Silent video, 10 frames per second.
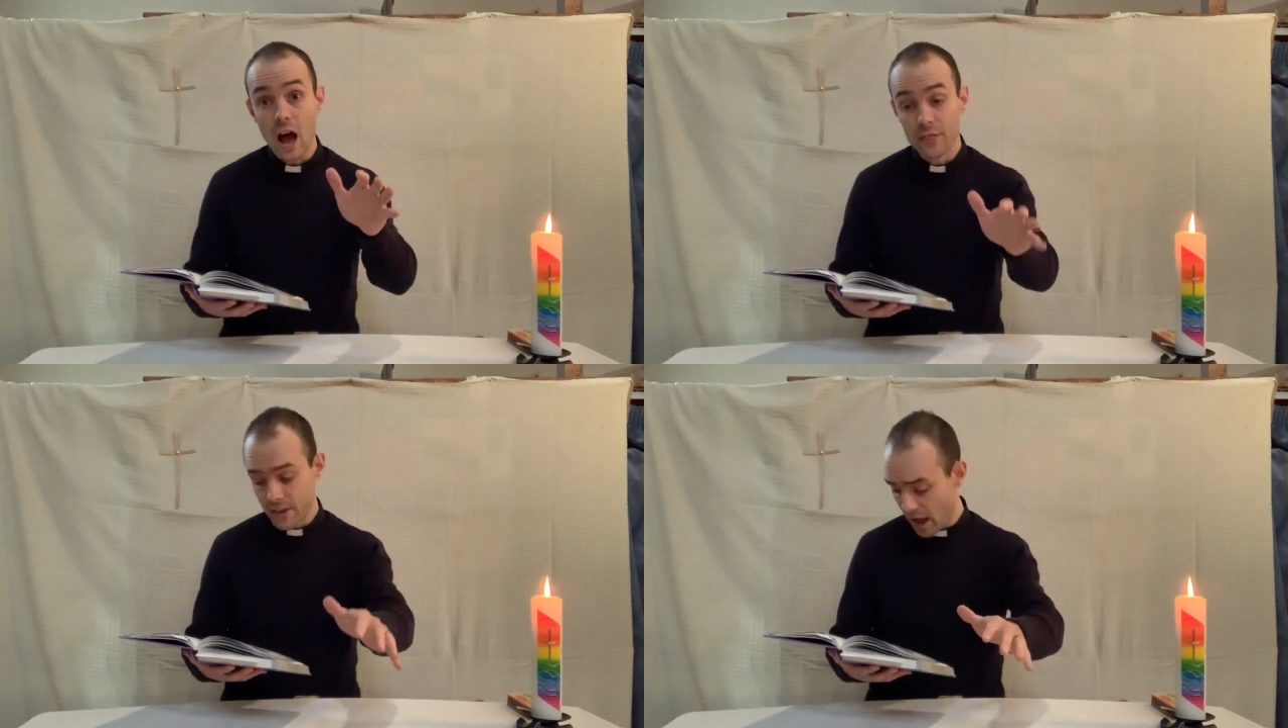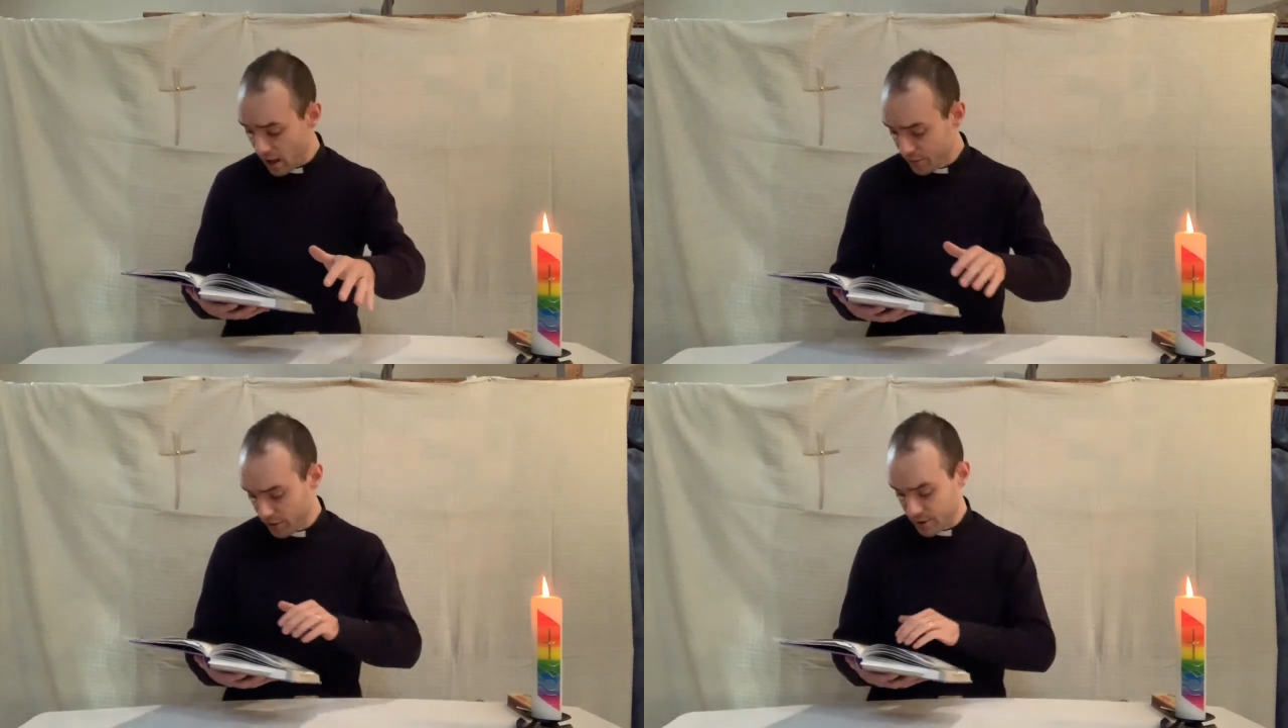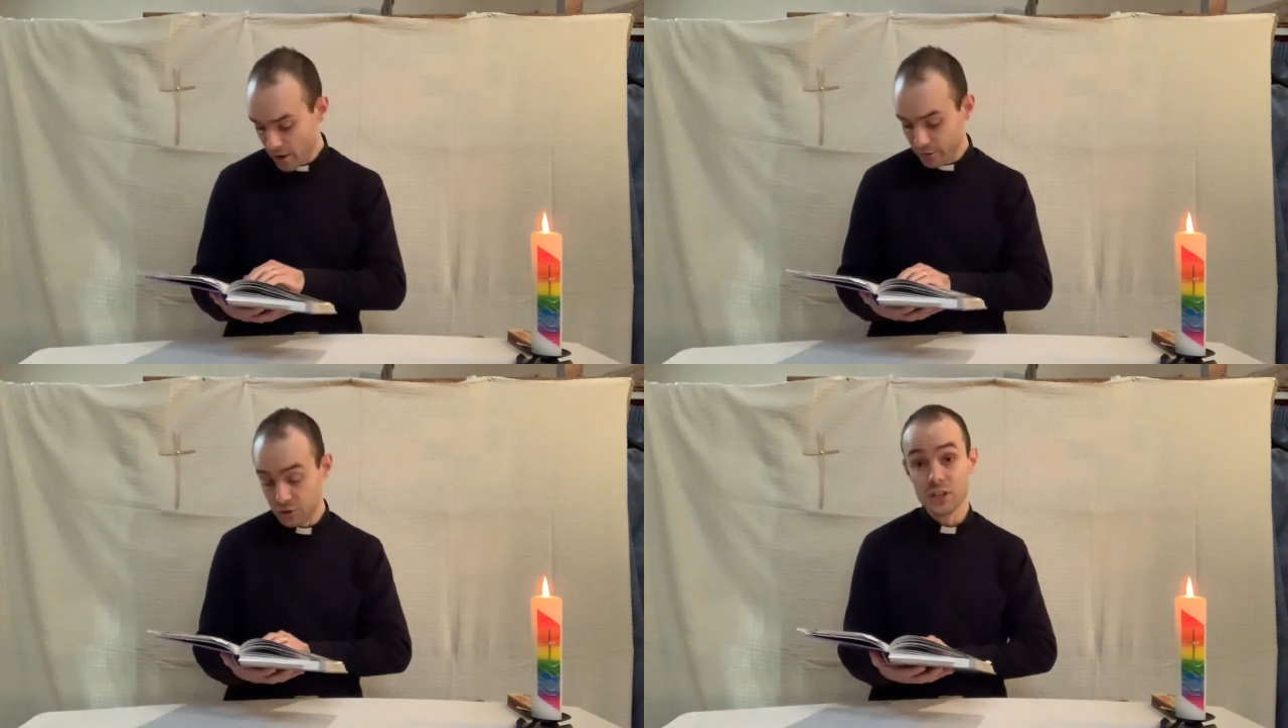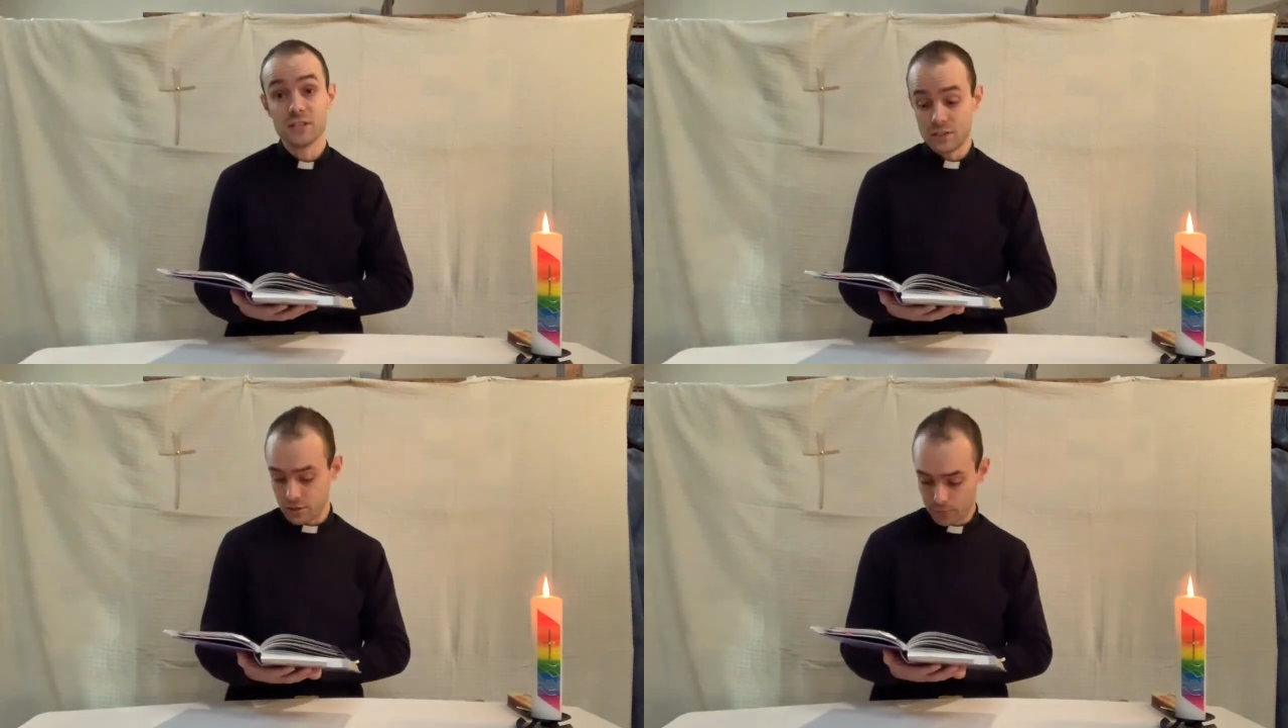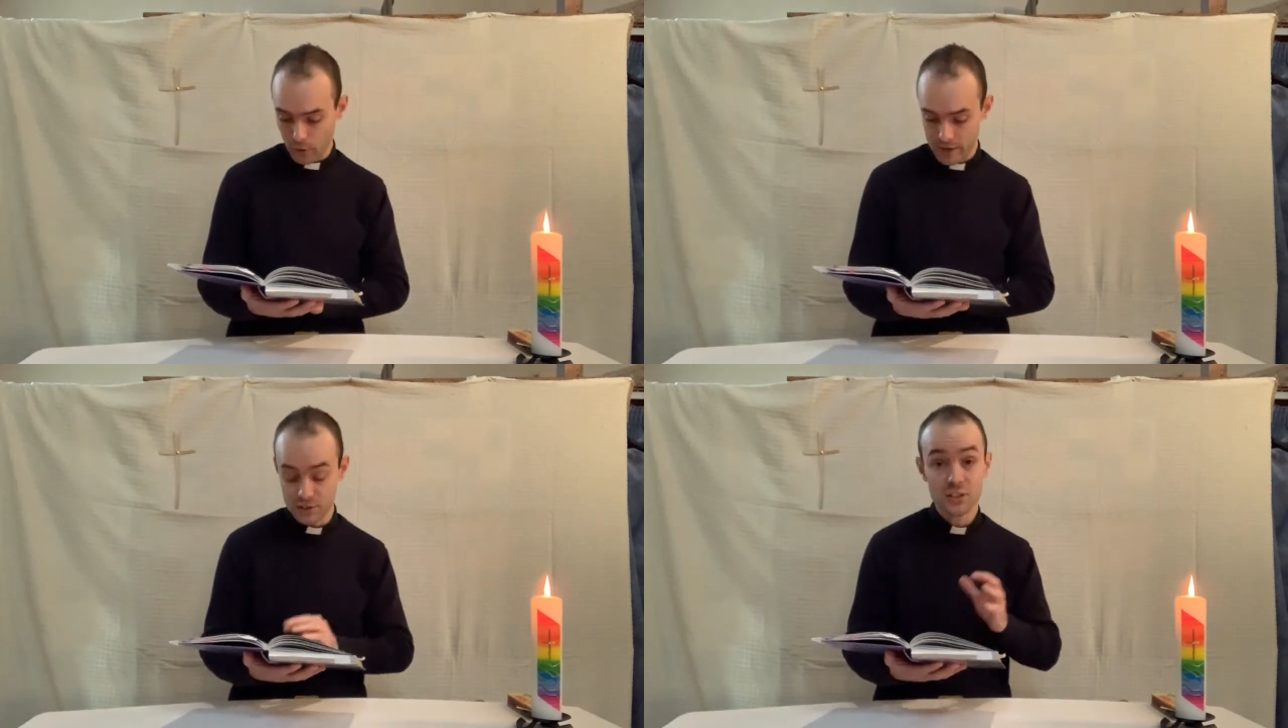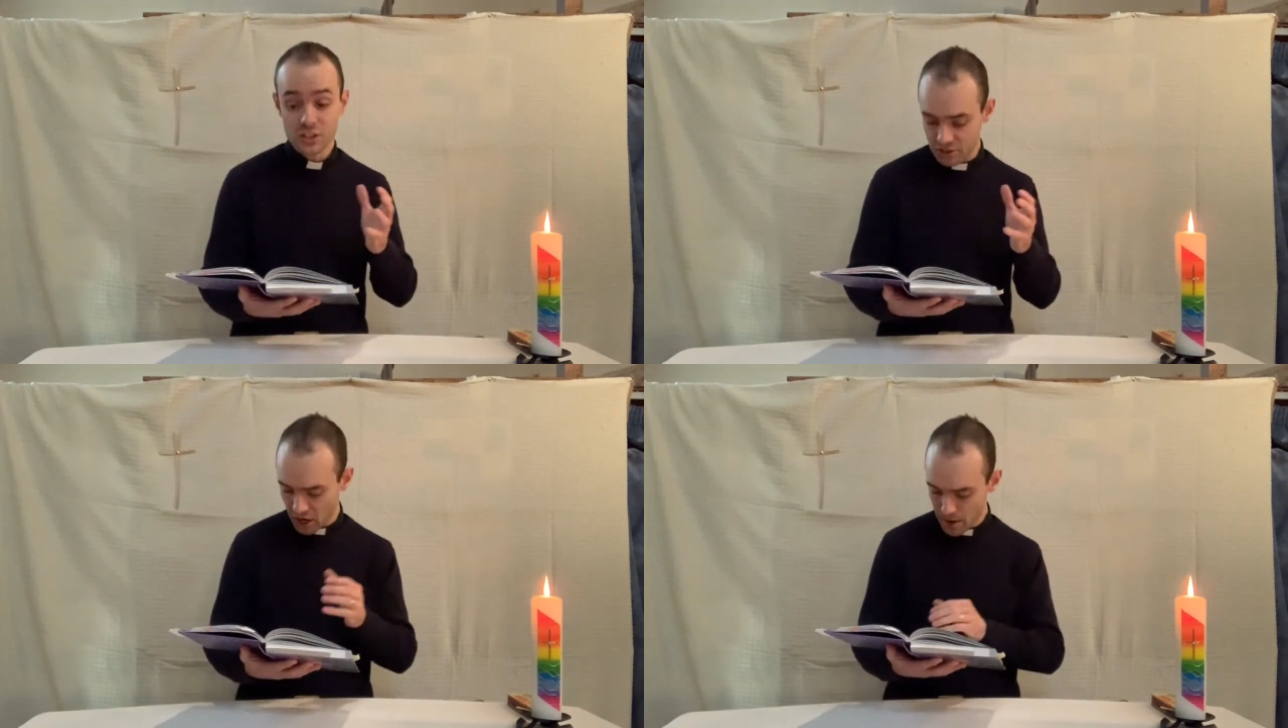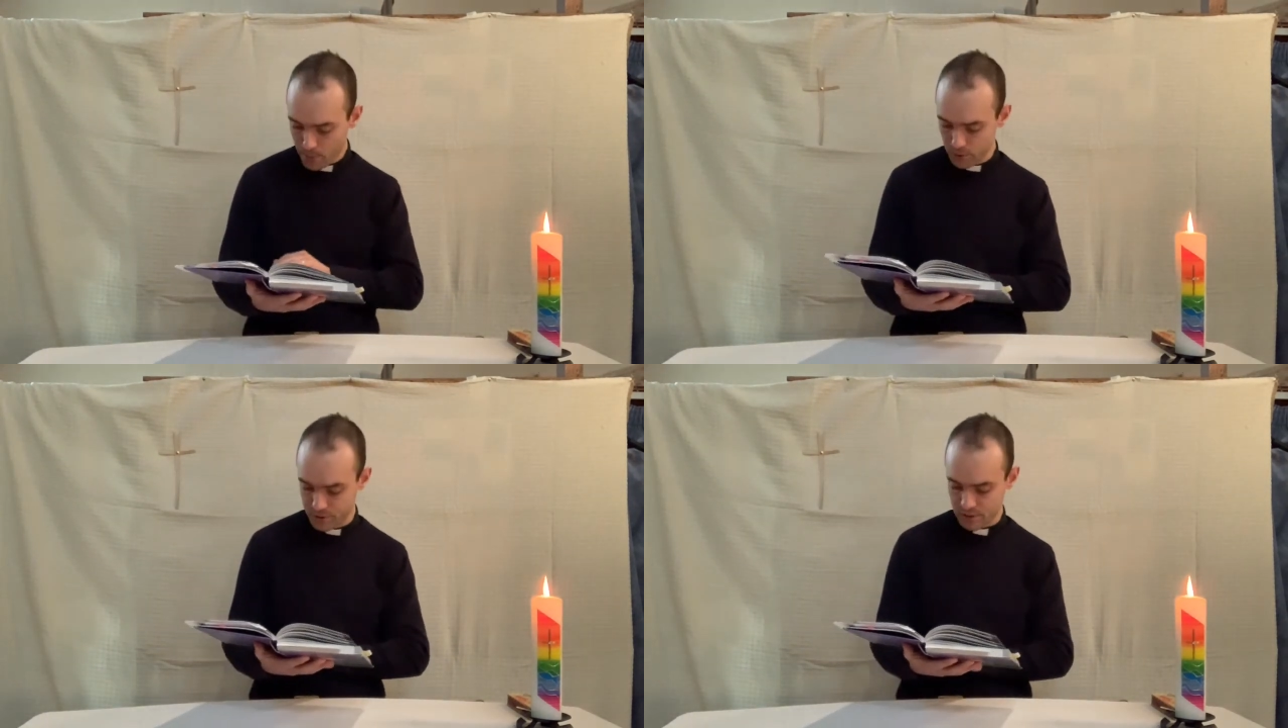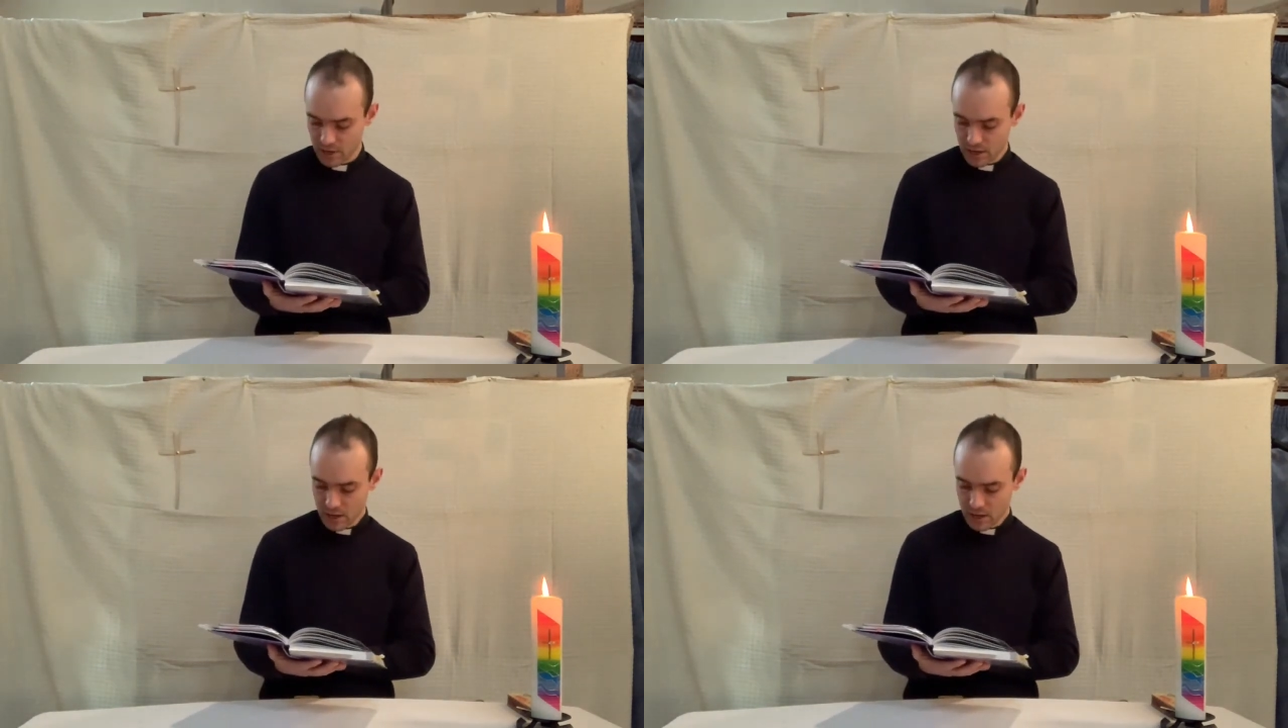the other Jesus' friends, the disciples.